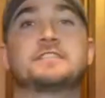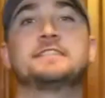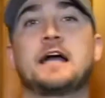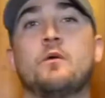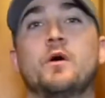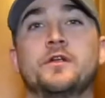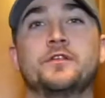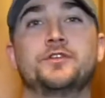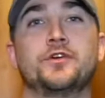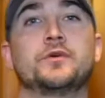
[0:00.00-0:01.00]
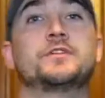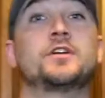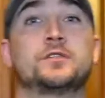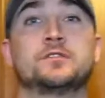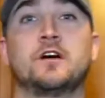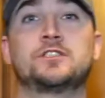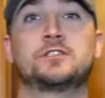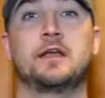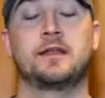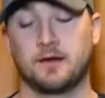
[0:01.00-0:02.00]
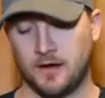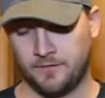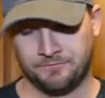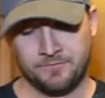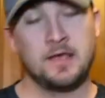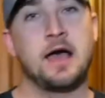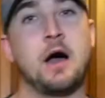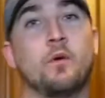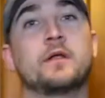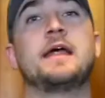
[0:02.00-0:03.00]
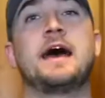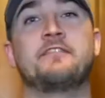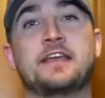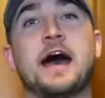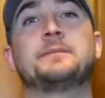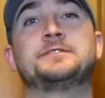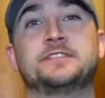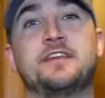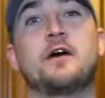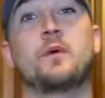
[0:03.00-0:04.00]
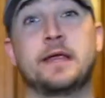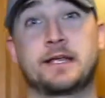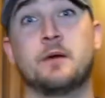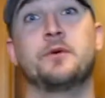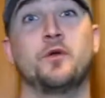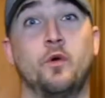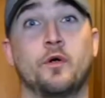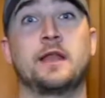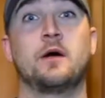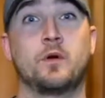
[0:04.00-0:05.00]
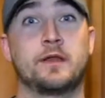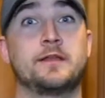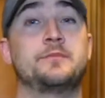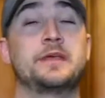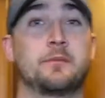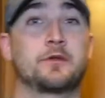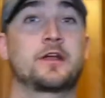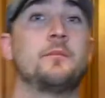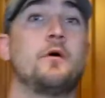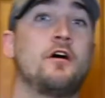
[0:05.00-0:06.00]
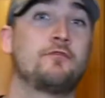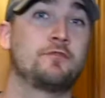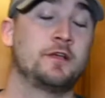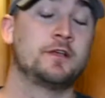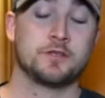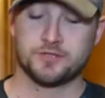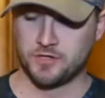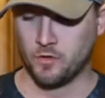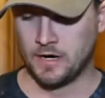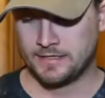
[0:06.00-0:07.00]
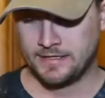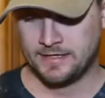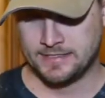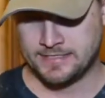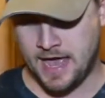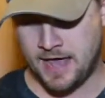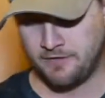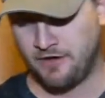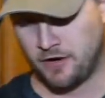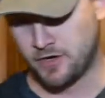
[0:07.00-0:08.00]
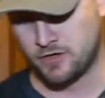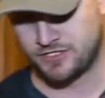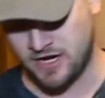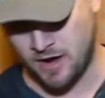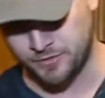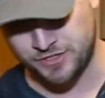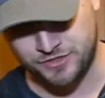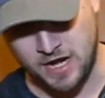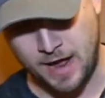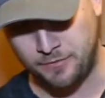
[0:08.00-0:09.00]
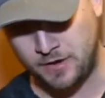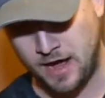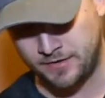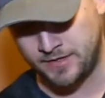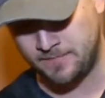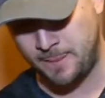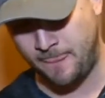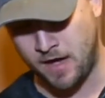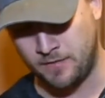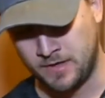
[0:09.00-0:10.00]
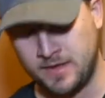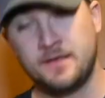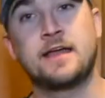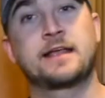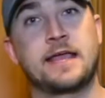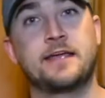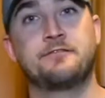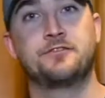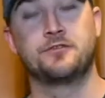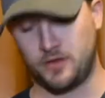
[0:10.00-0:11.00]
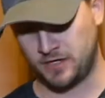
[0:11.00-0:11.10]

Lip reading: thing I wanted to do in terms of our training glove, I wanted to have the option of that weight coming on, and I wanted it to be able to come off. So what I did is I had a Velcro set up with a strap around it. That gave the